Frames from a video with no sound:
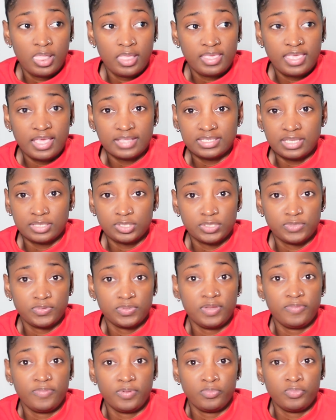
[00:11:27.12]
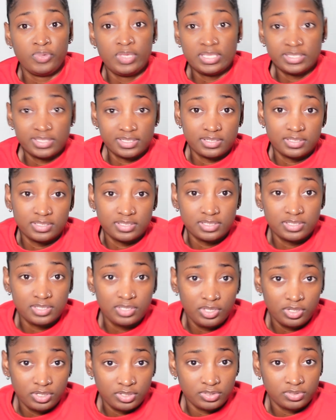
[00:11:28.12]
get tattoos for different reasons,
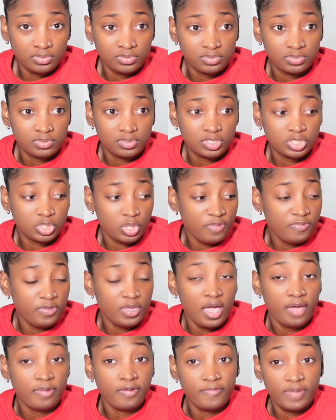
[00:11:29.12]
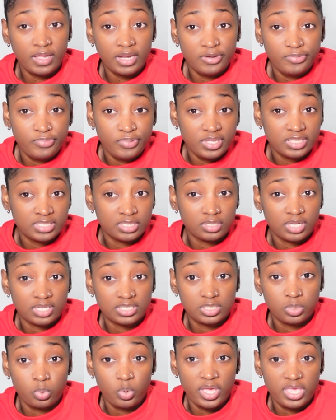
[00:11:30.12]
you know. So if you have a valid reason as
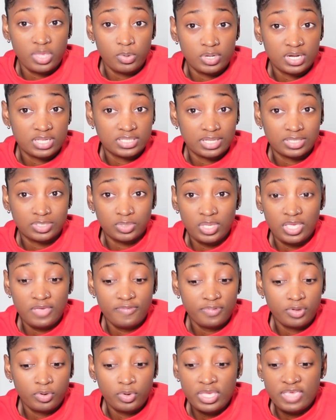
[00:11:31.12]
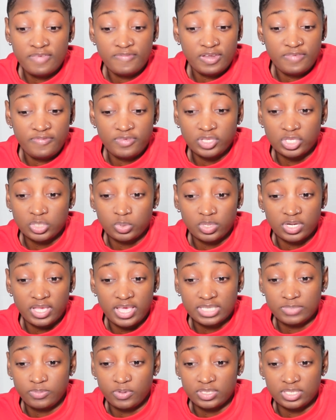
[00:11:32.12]
to why you want a tattoo, even if you just want to
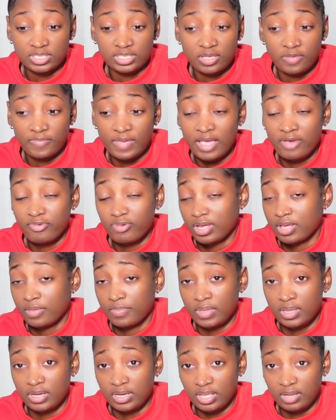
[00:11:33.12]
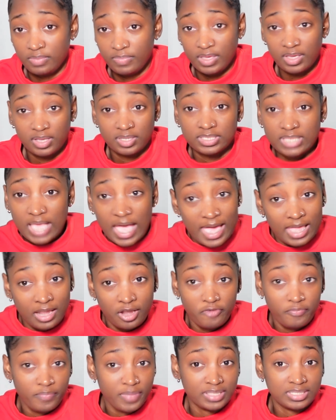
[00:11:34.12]
express yourself, I recommend it, because I
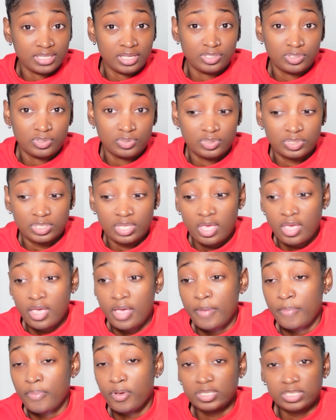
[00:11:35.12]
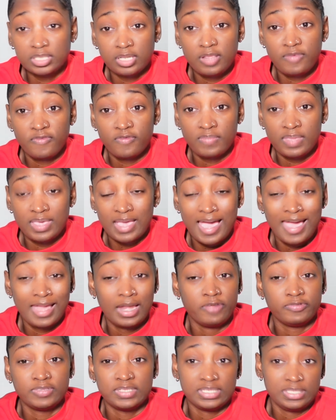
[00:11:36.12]
love my tattoos. Personally, for me, I
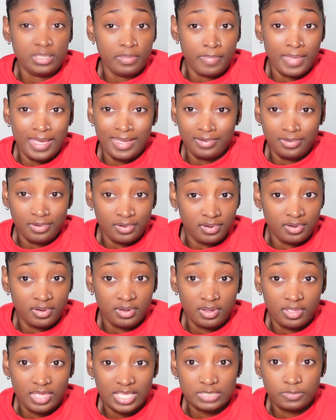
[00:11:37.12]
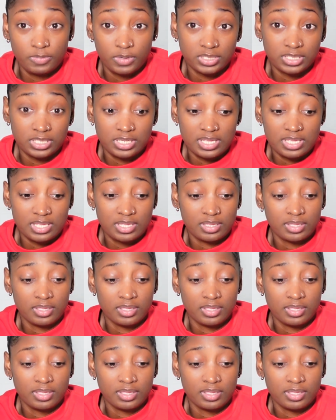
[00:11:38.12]
love to see men, especially